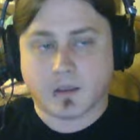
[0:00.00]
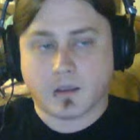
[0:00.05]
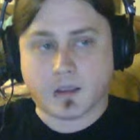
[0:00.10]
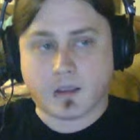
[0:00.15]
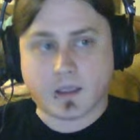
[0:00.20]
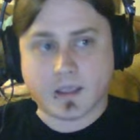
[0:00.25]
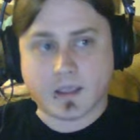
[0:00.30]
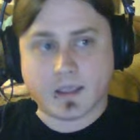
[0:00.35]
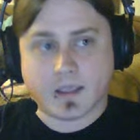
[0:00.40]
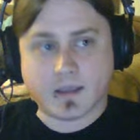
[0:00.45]

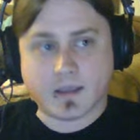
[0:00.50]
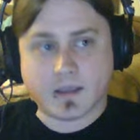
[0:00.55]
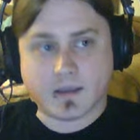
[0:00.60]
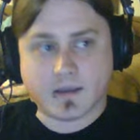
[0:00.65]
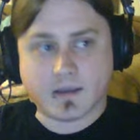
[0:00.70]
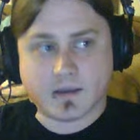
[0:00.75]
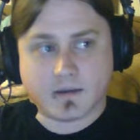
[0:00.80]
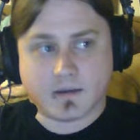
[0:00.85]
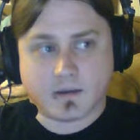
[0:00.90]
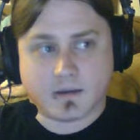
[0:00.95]

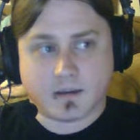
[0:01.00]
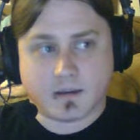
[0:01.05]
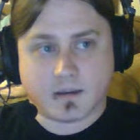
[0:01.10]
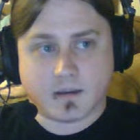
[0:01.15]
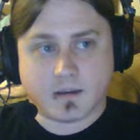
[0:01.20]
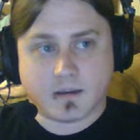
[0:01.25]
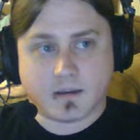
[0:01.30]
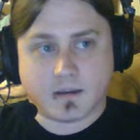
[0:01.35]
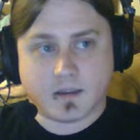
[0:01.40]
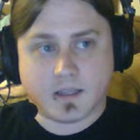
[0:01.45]
And
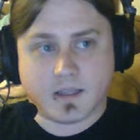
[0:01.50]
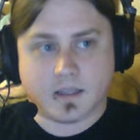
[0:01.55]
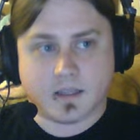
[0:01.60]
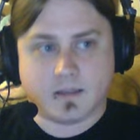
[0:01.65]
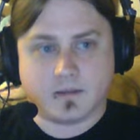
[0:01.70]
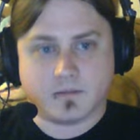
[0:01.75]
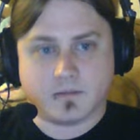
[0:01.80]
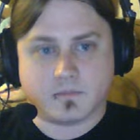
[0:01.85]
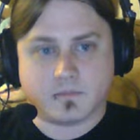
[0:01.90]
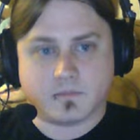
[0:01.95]

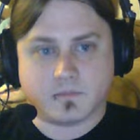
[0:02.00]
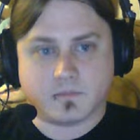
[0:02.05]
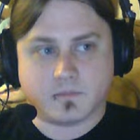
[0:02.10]
he